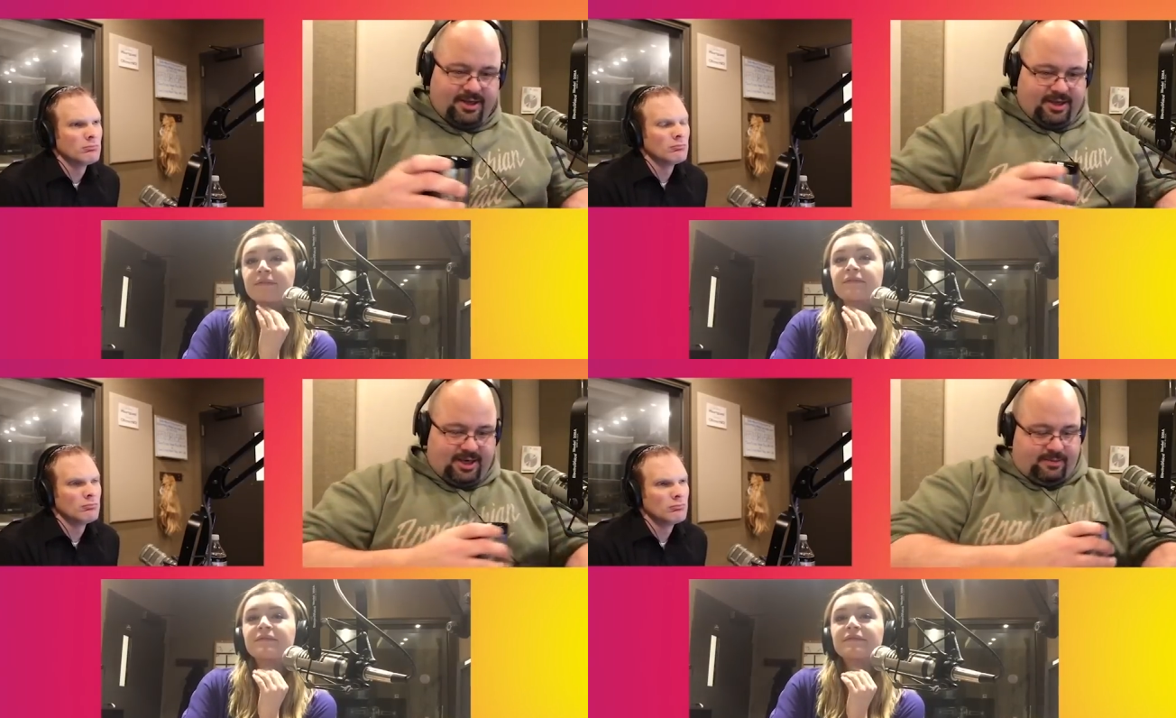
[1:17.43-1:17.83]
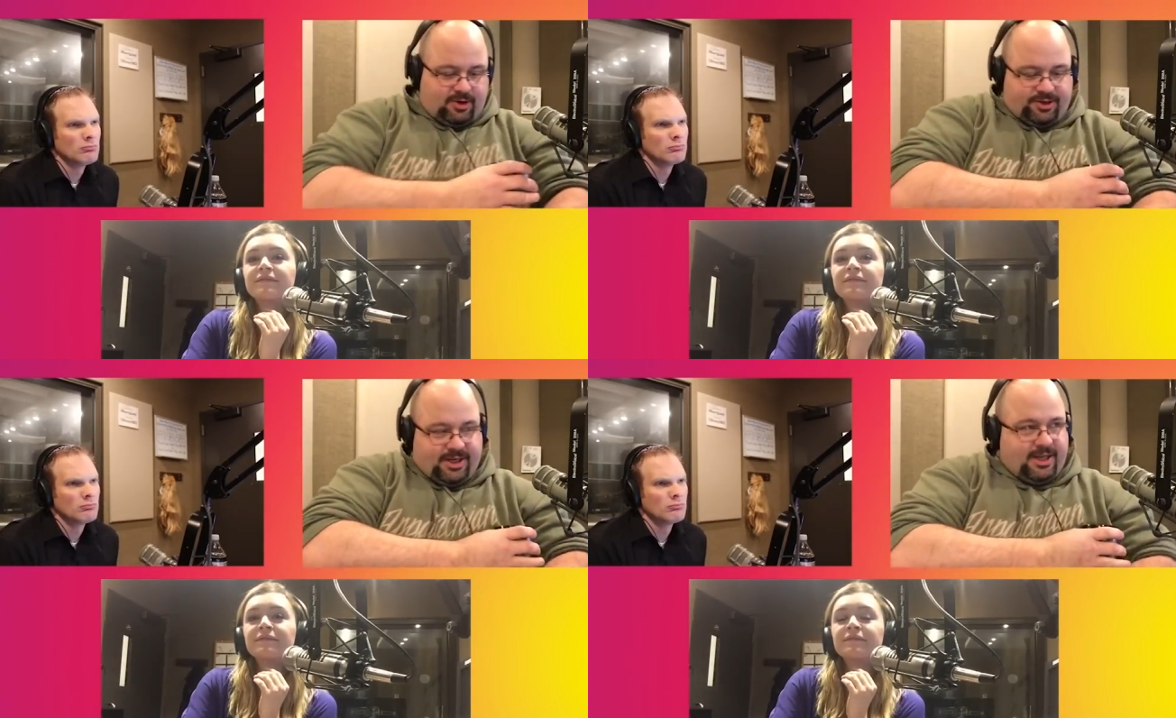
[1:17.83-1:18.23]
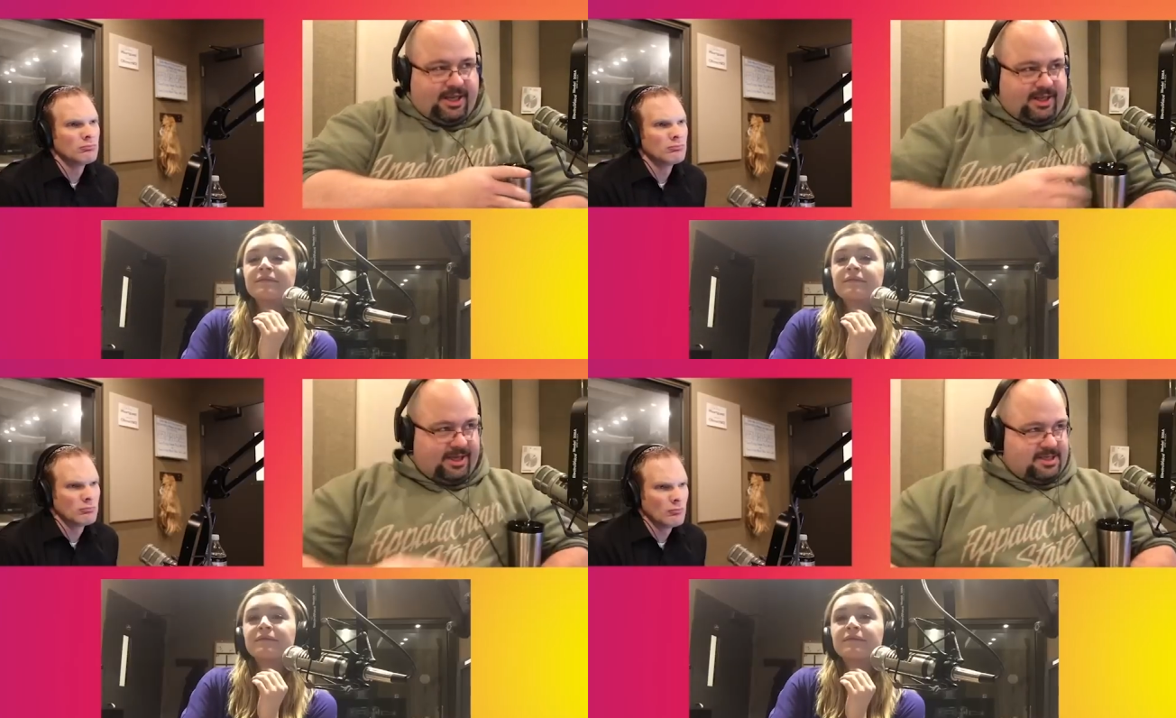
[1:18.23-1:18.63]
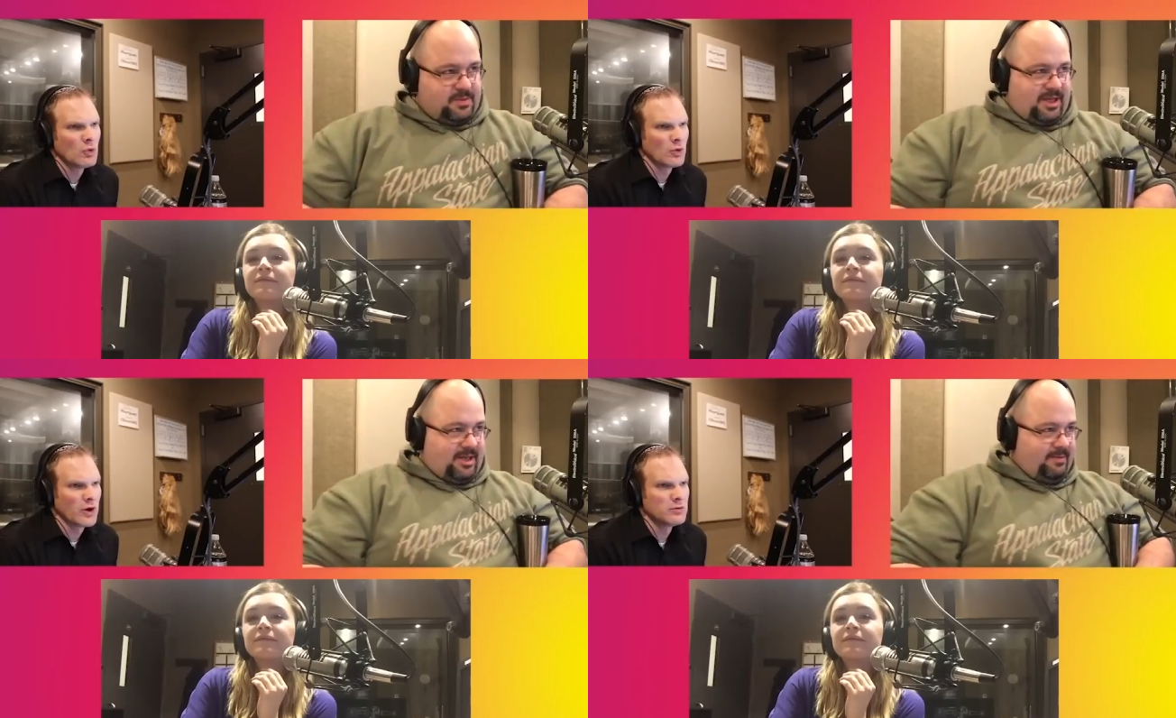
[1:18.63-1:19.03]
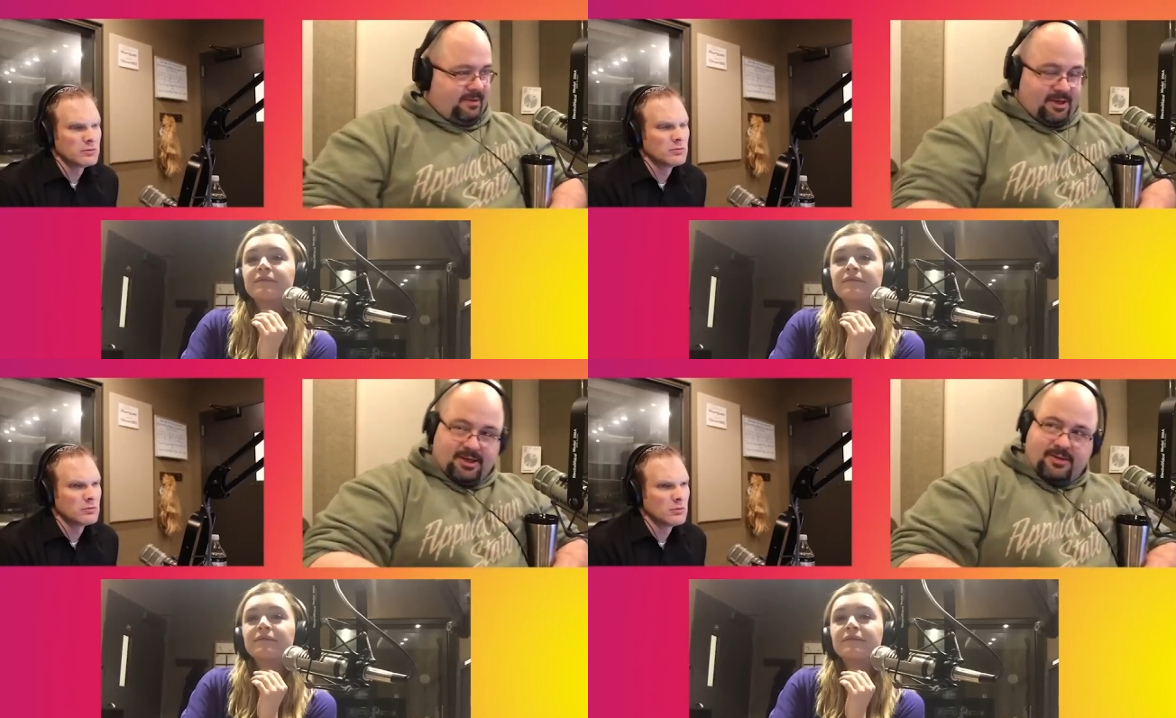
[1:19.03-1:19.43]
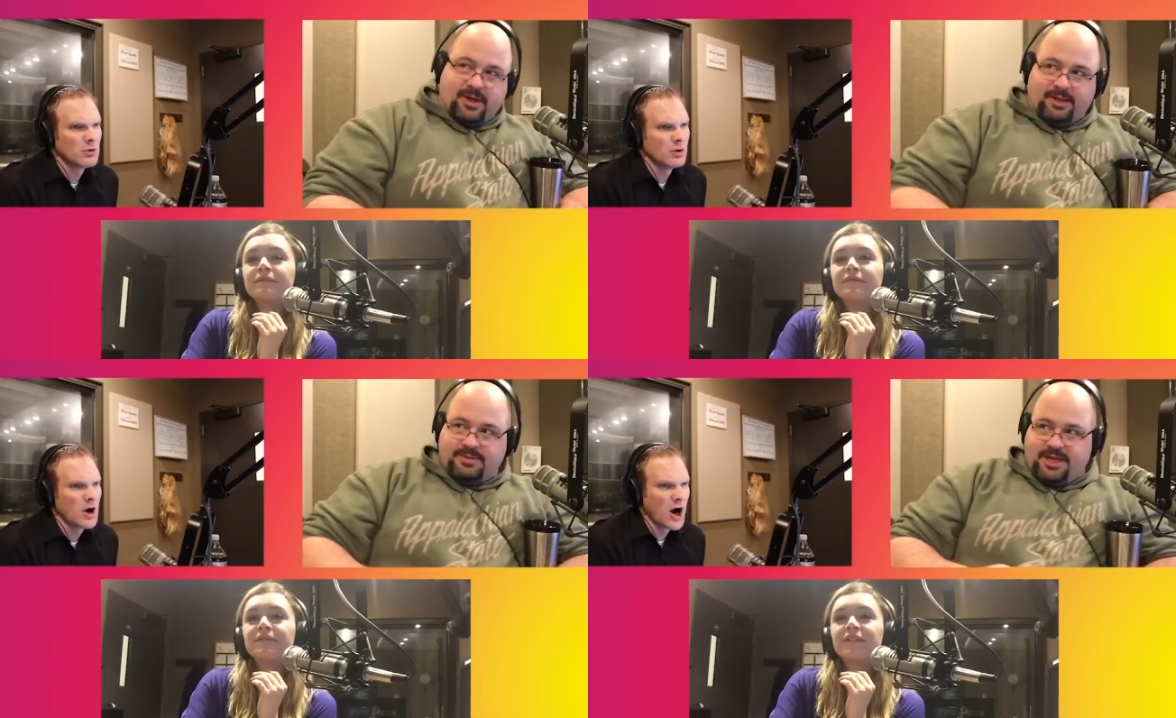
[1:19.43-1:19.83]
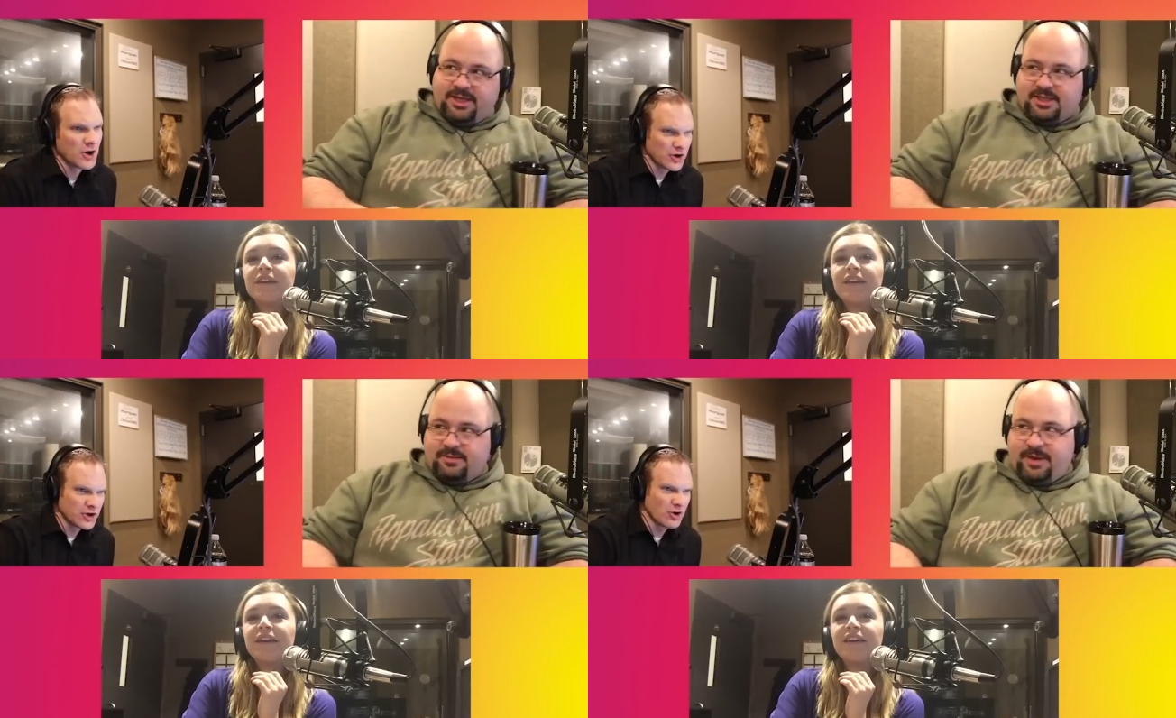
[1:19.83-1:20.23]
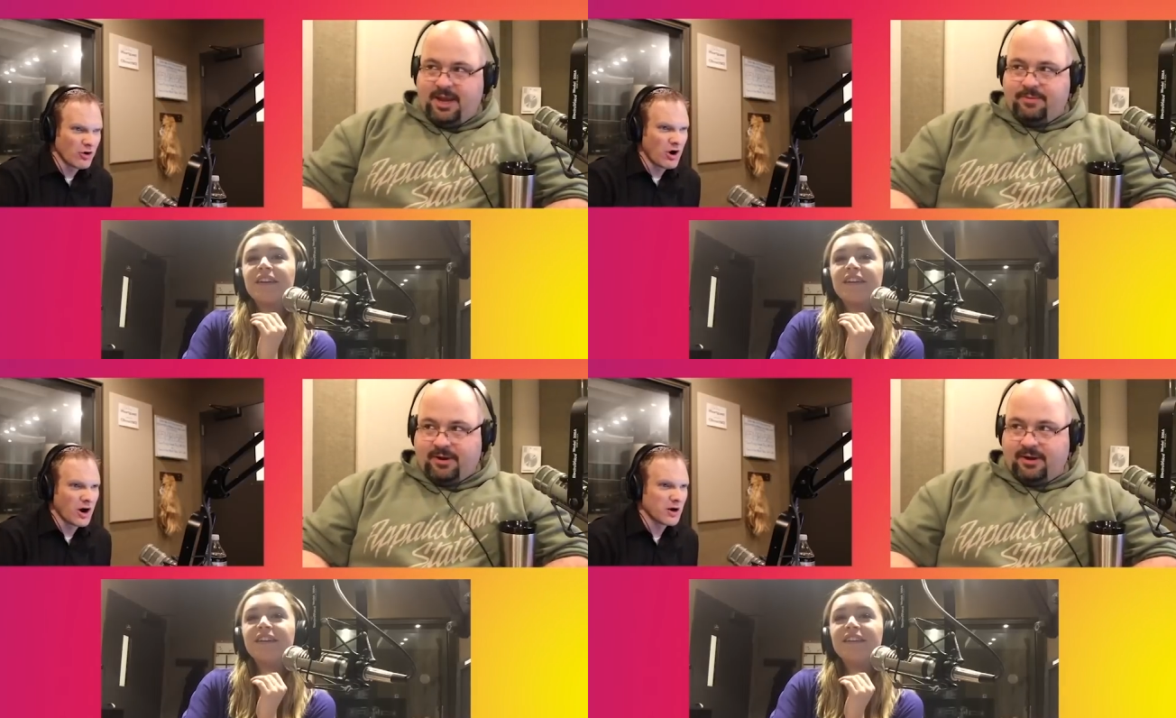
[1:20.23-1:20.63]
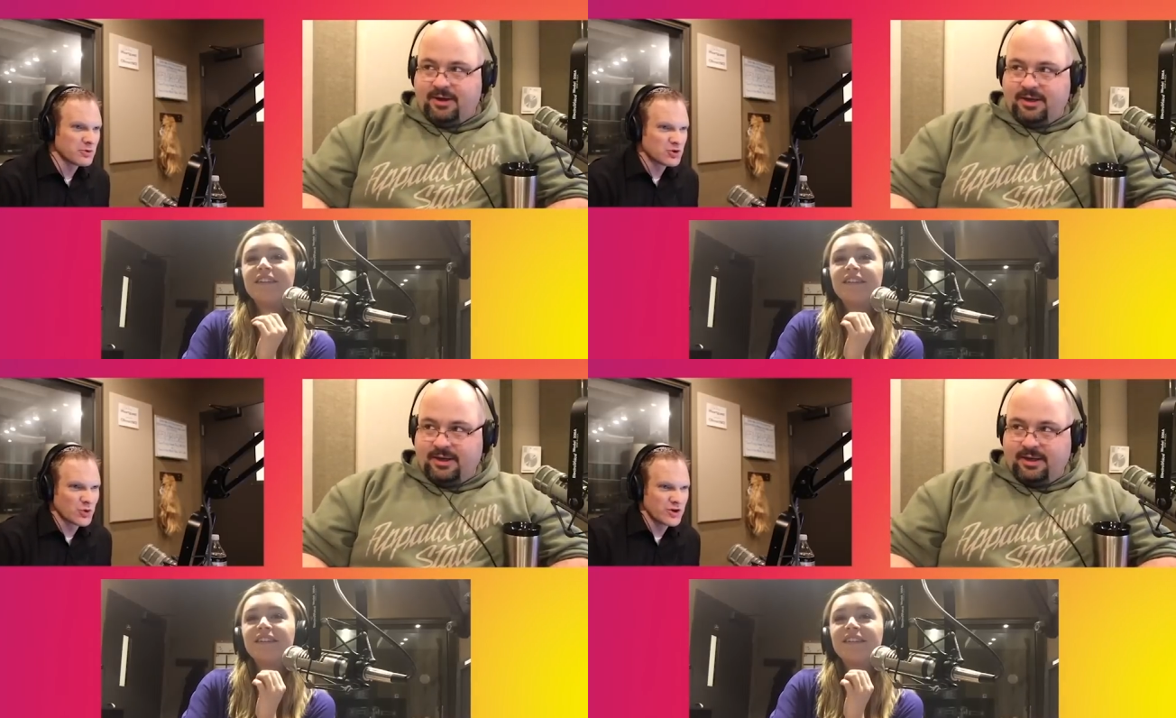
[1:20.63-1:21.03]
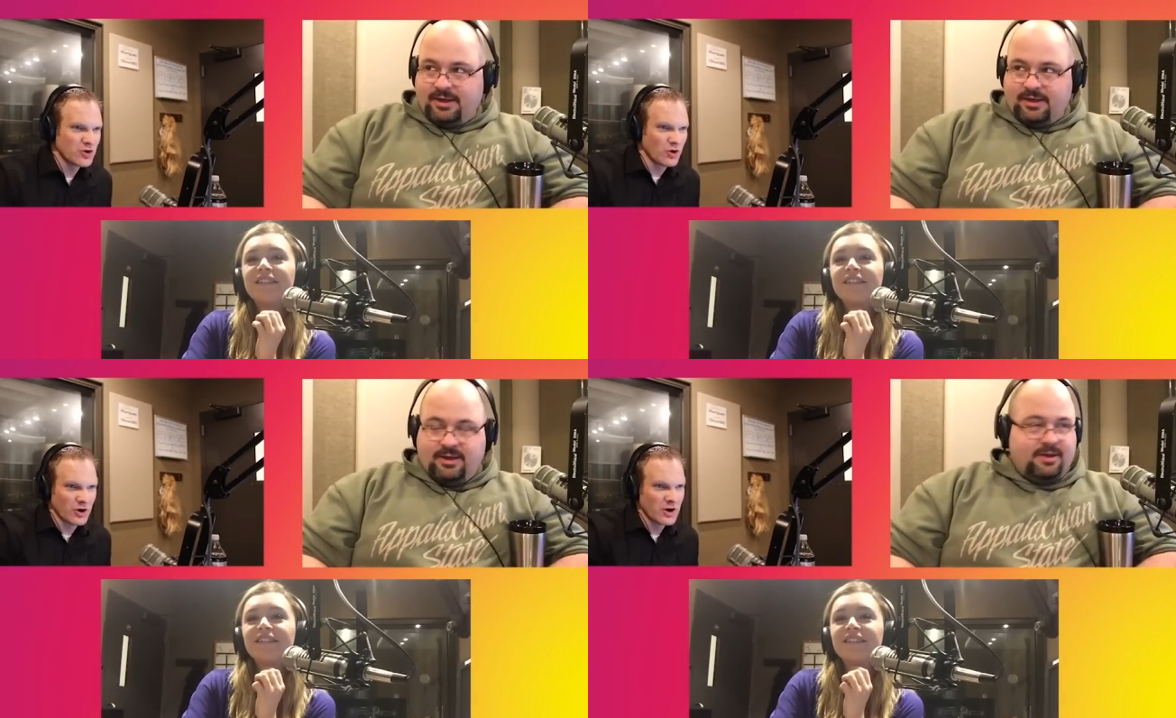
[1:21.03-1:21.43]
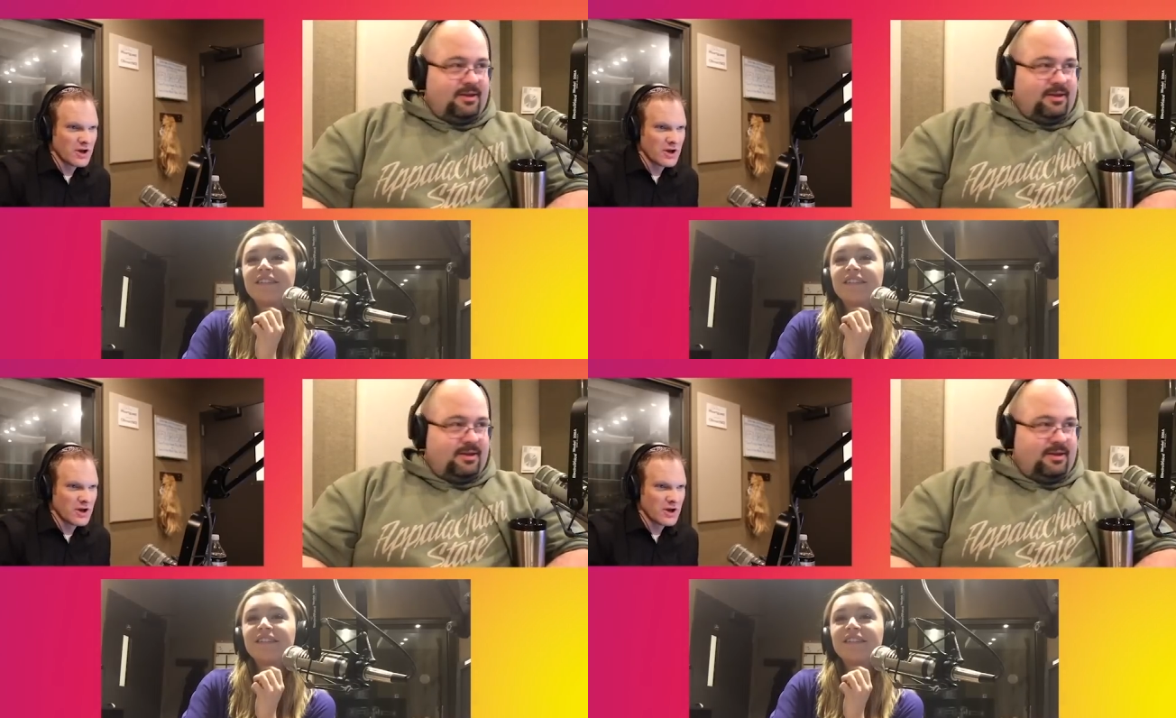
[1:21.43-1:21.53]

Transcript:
Speaker 1: and I'm holding it like this while right. I'm while I'm changing under your paper. arm between your